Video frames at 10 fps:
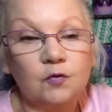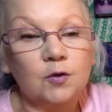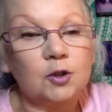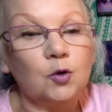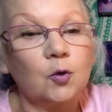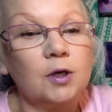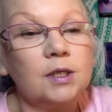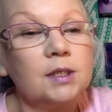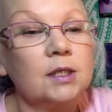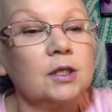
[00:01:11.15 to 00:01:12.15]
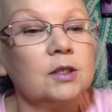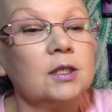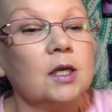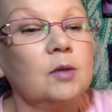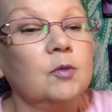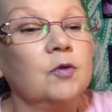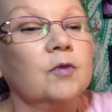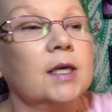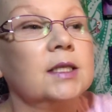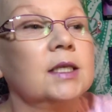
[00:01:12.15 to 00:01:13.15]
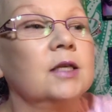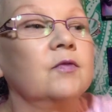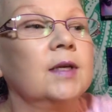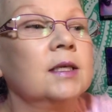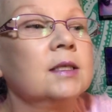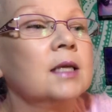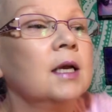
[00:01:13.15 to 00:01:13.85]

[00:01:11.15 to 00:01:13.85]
for Taurus in Sun, Moon, Rising, and Venus.